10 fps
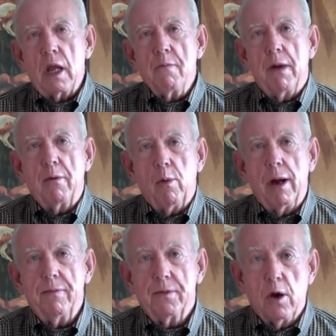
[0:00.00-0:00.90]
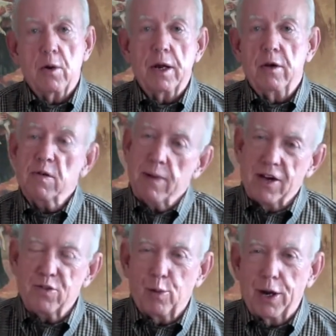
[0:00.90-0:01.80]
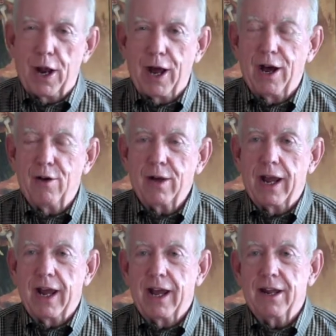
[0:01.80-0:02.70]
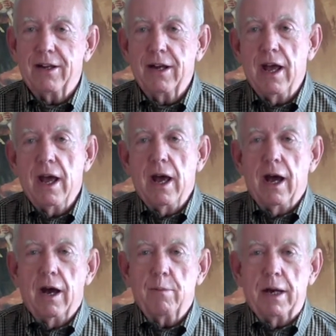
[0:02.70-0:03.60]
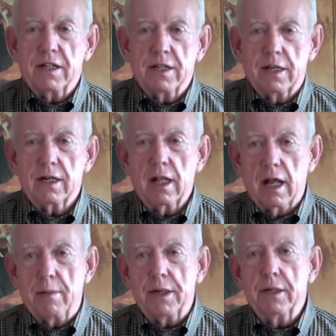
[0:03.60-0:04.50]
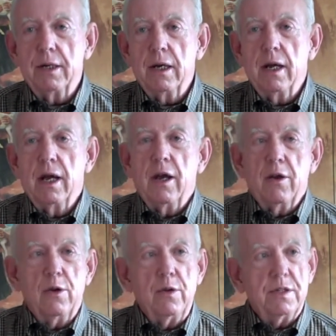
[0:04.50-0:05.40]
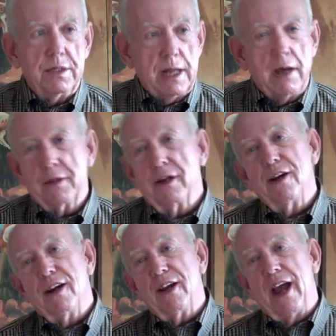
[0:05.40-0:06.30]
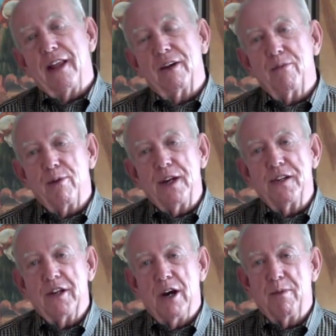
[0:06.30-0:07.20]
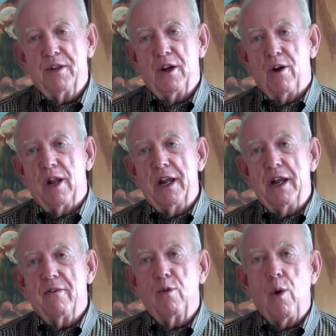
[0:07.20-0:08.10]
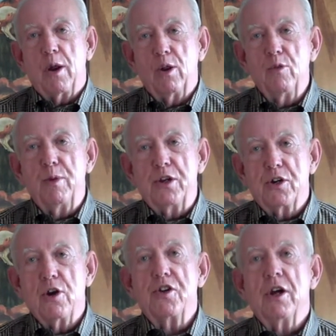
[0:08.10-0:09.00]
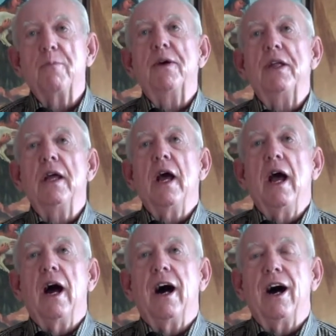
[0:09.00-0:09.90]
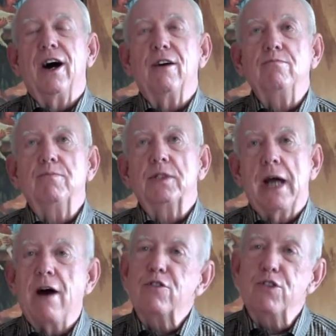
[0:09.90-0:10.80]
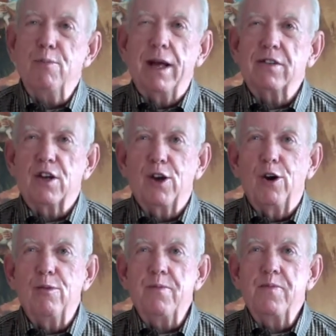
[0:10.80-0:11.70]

My wife Tony, who's passed away now, and my son Clement, who's now the Catholic priest up at Our Lady of Guadalupe Church up in Taos, New Mexico,